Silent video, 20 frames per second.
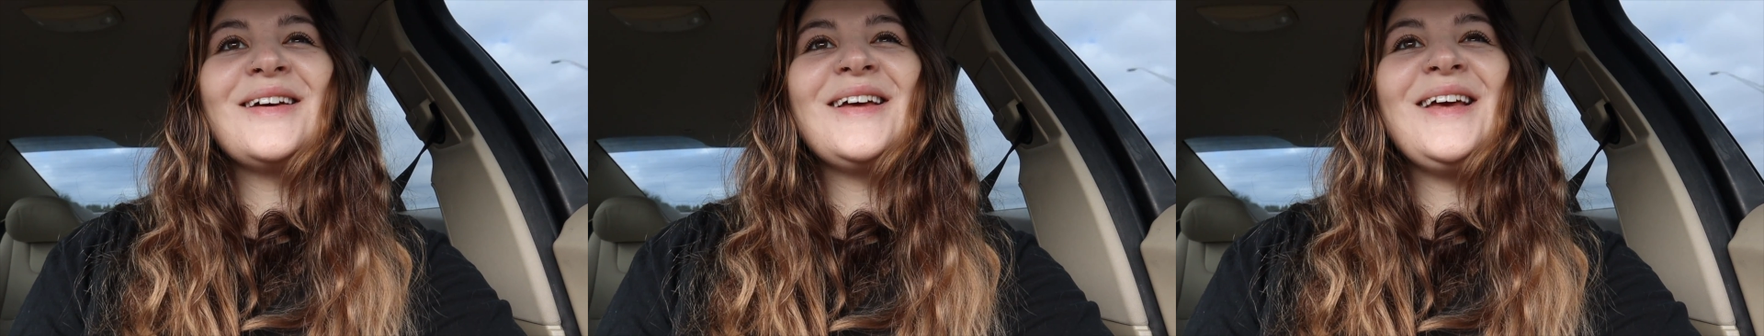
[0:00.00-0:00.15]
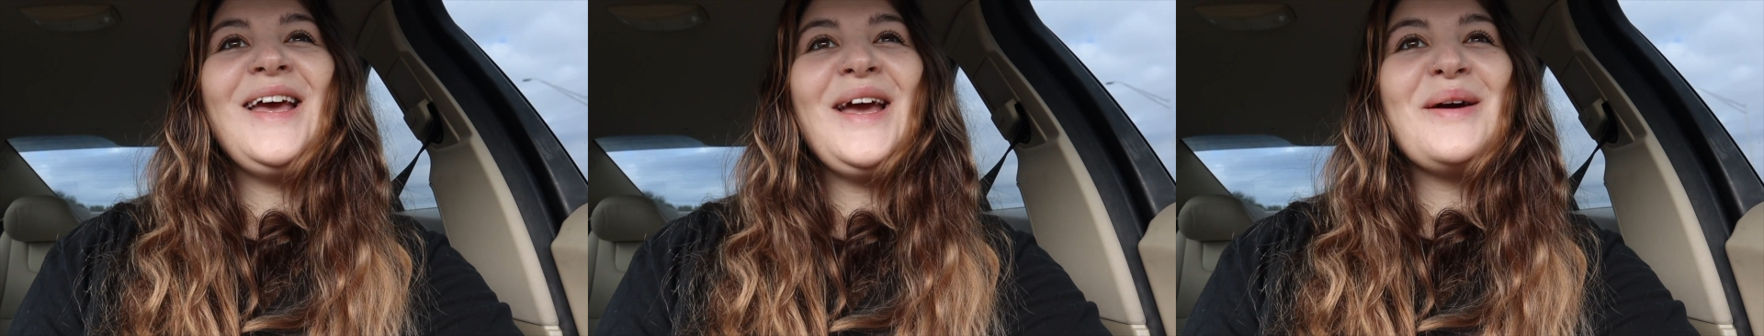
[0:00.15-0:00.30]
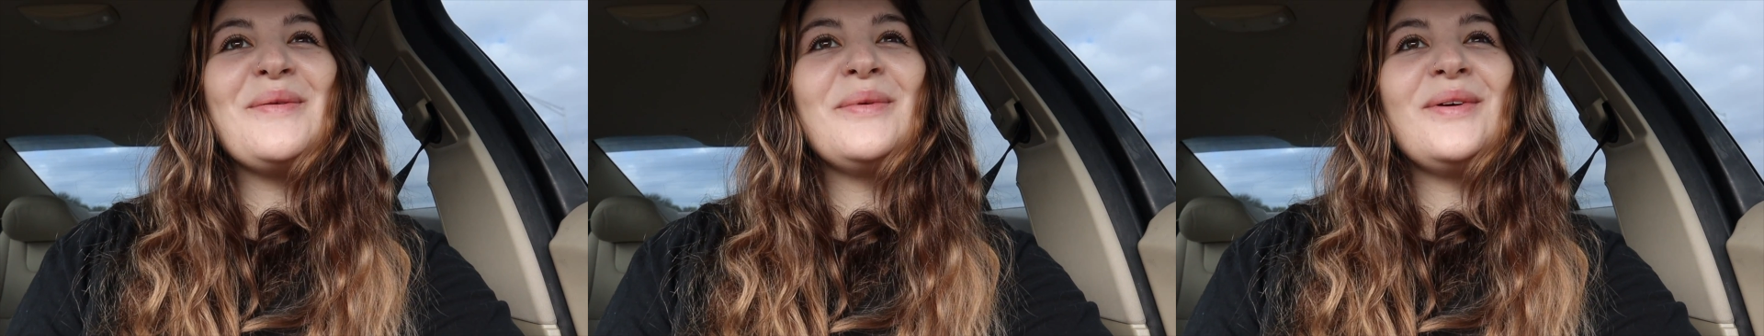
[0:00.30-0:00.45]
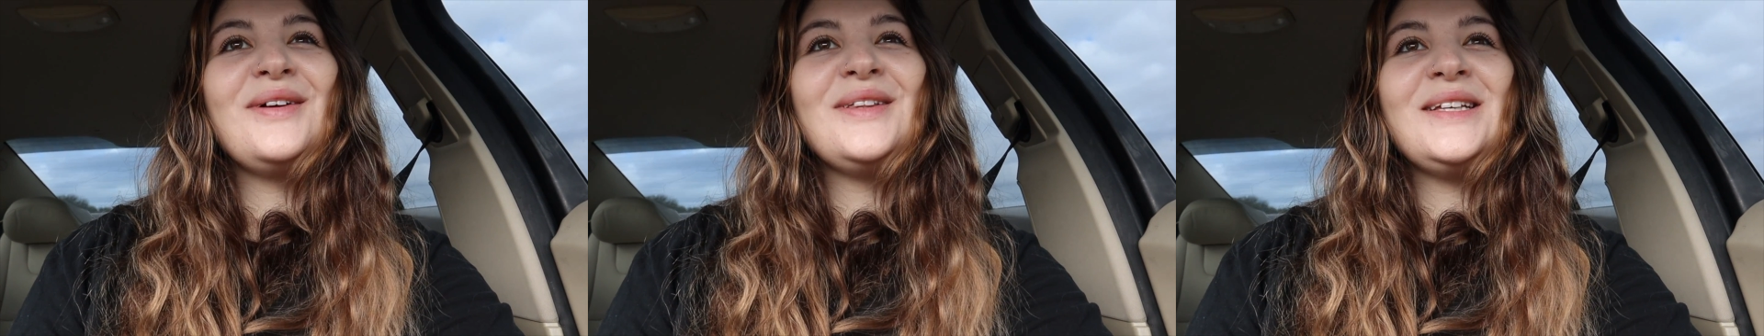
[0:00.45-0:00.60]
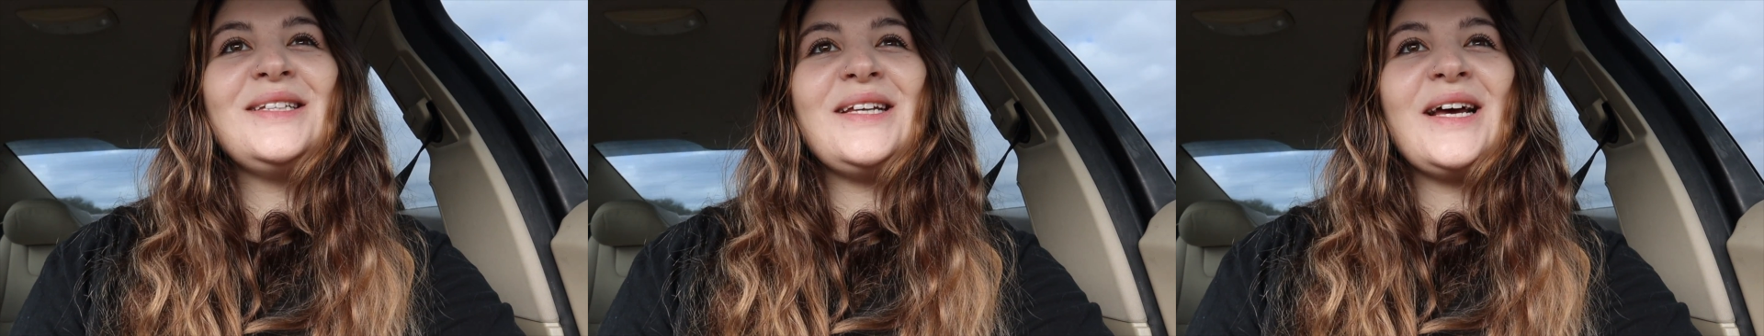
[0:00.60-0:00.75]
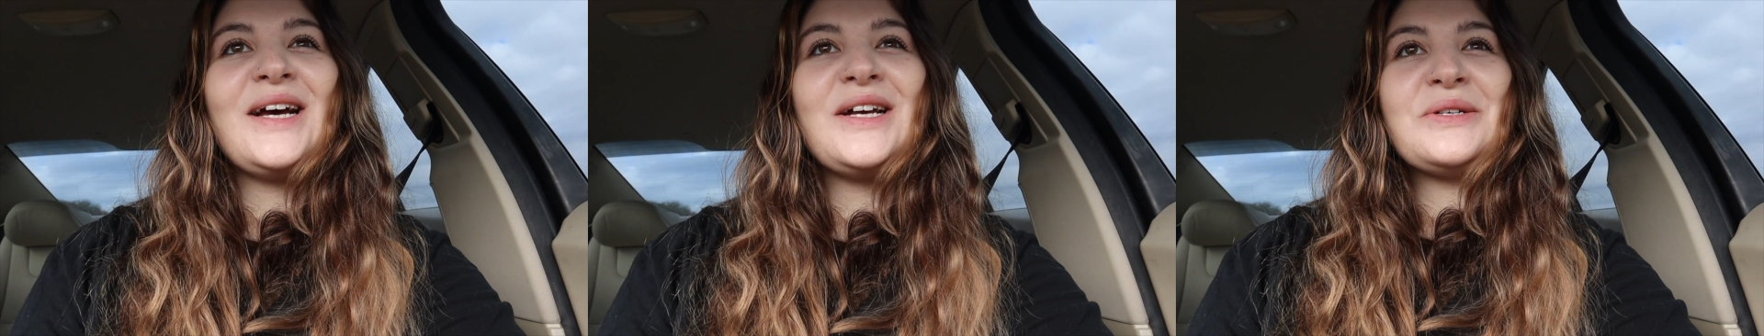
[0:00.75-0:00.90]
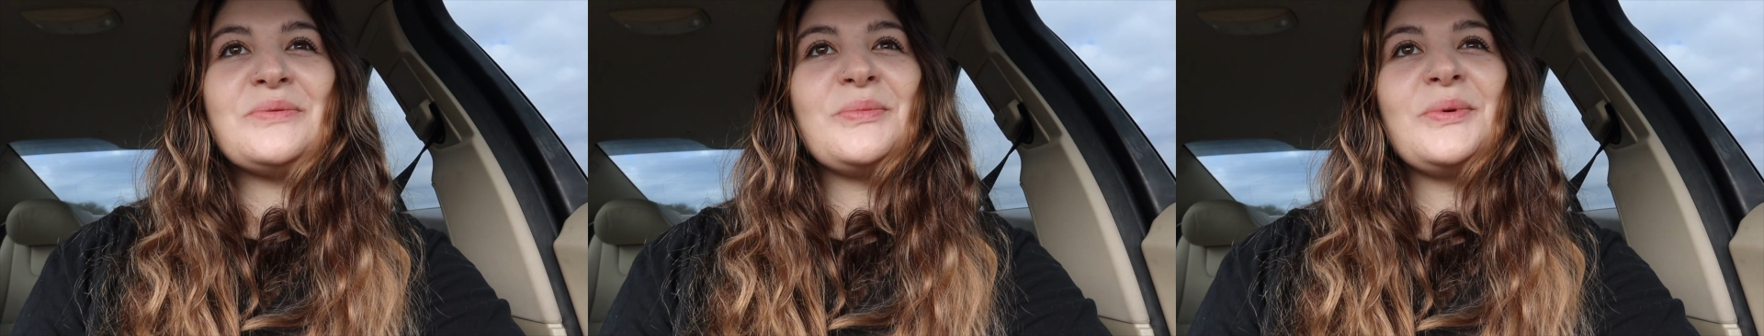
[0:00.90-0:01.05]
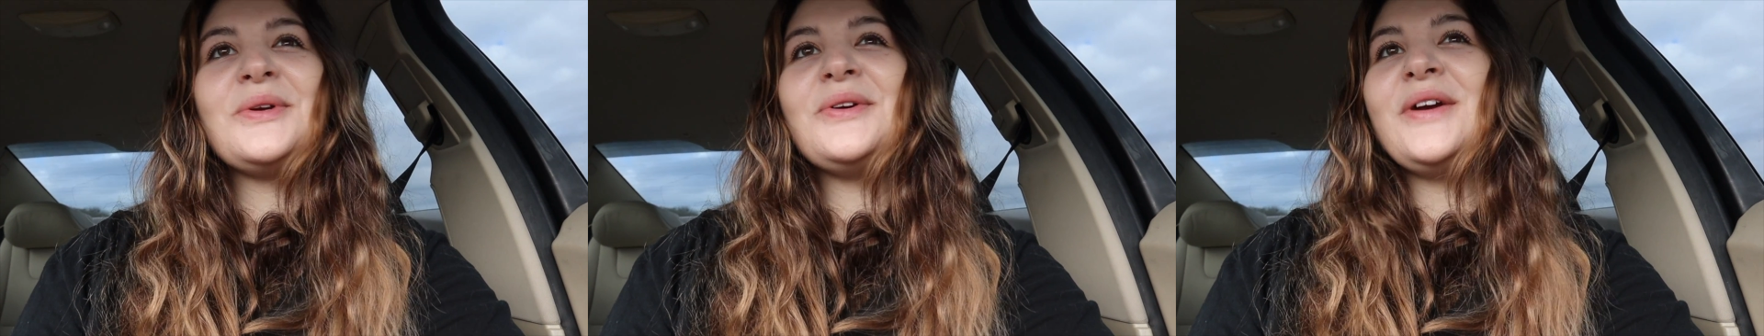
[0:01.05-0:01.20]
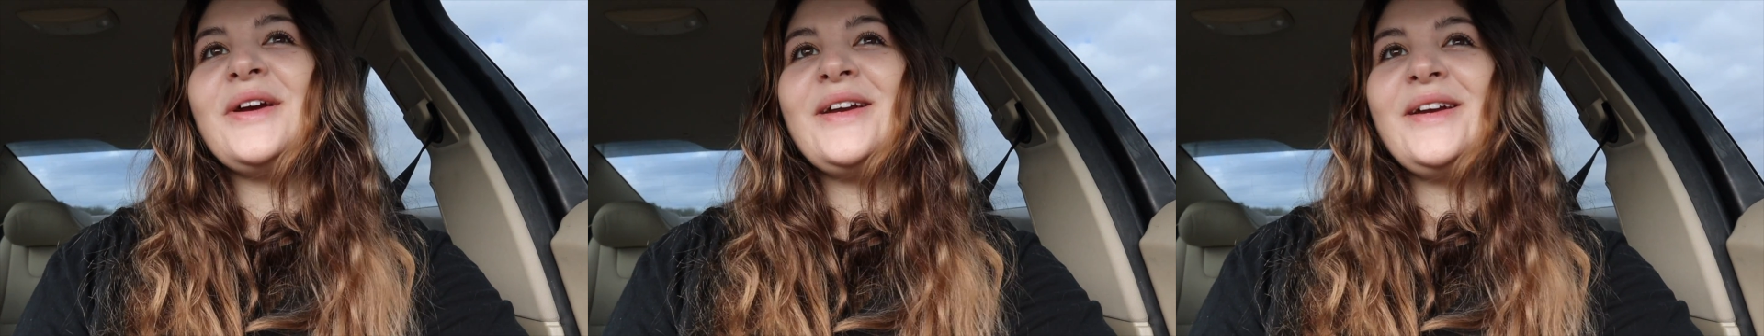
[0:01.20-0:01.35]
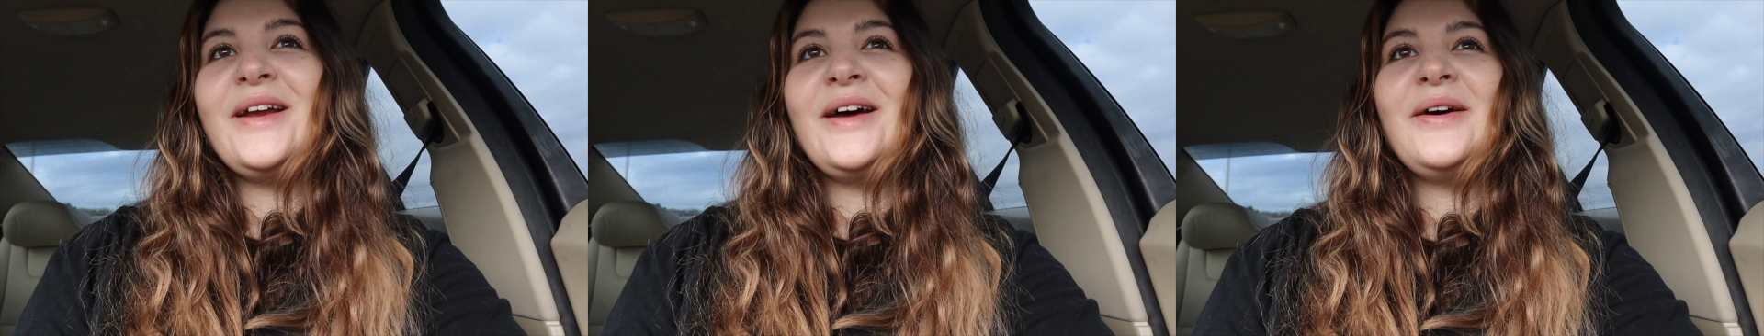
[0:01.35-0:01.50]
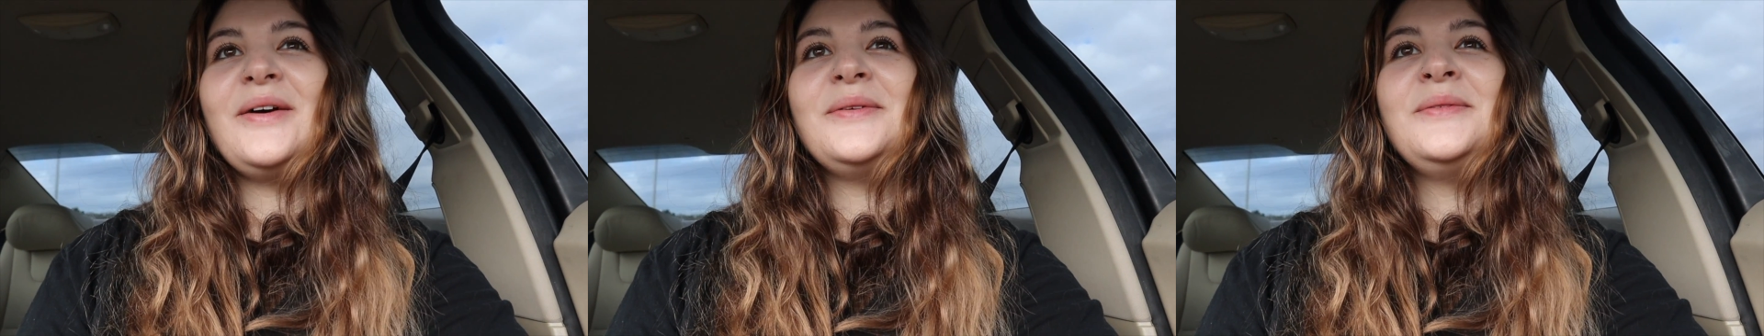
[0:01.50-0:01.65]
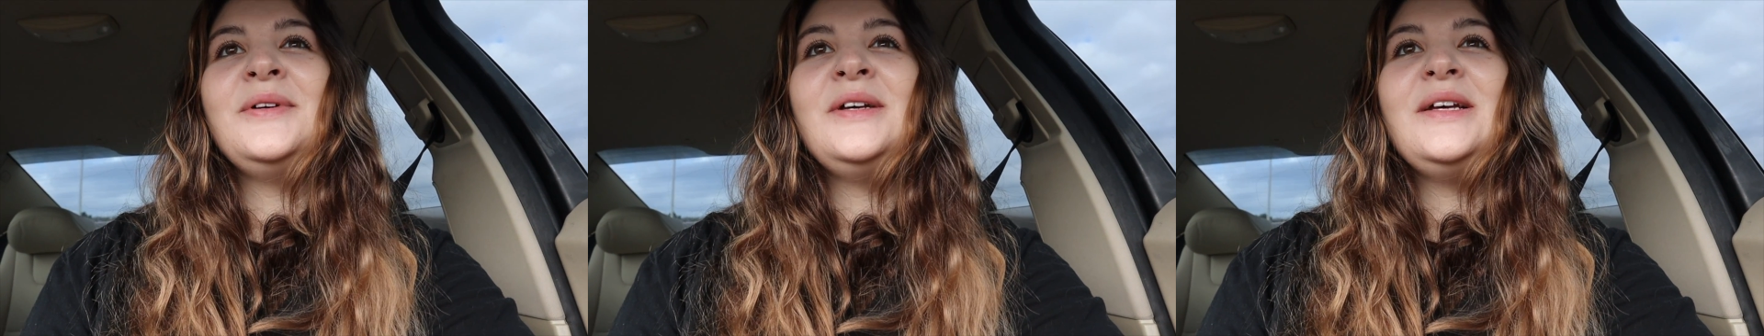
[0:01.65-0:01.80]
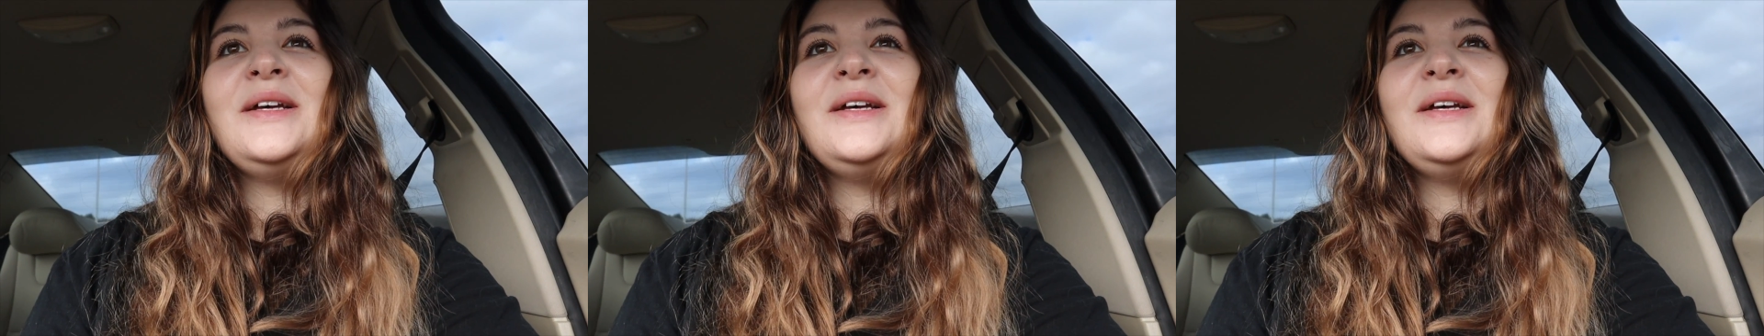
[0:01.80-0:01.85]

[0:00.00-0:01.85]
camera on the dashboard right now